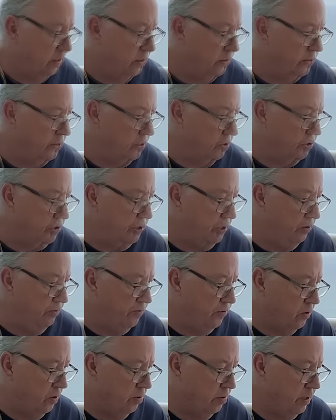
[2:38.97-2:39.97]
So she
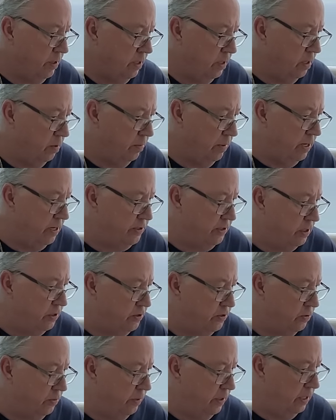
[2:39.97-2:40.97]
forwarded a
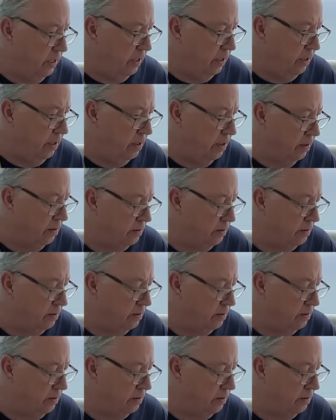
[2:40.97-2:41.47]
message to me